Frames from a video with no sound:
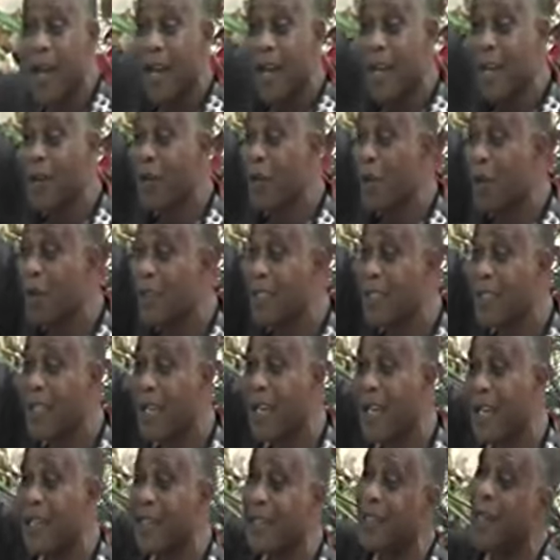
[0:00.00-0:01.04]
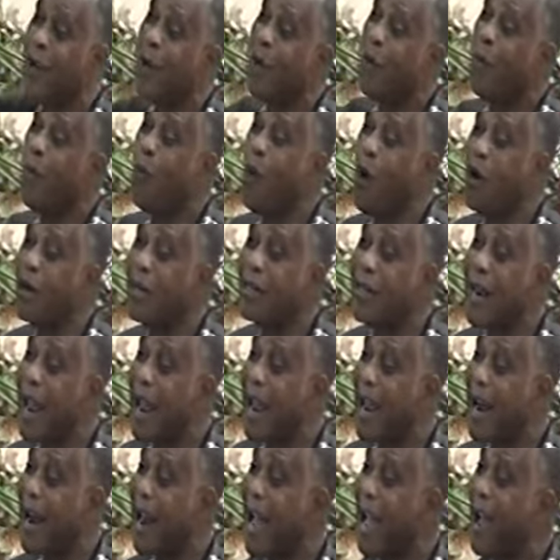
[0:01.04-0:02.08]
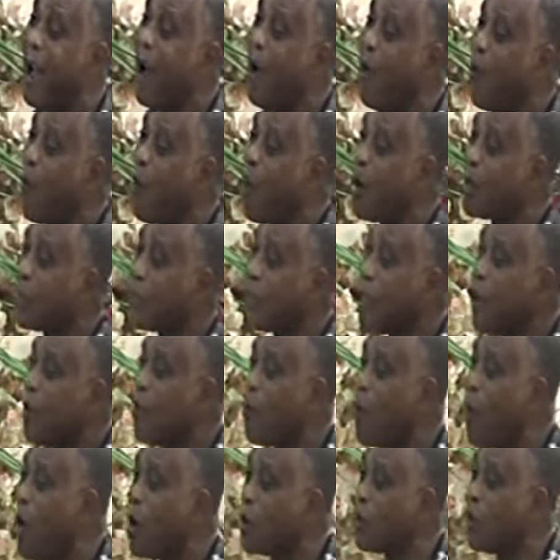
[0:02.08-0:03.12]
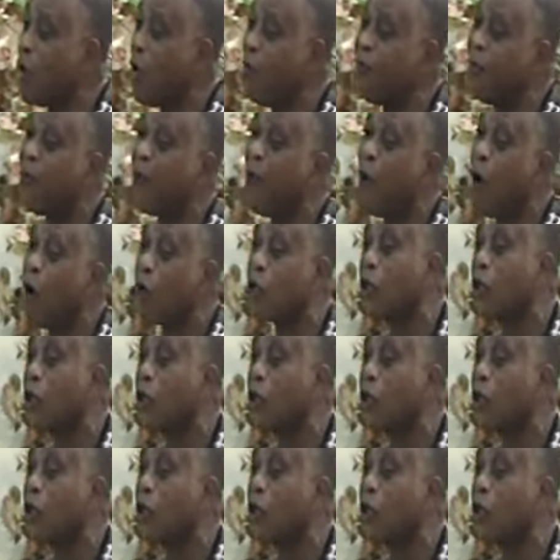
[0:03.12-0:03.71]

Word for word: In those days, one naira was equal to four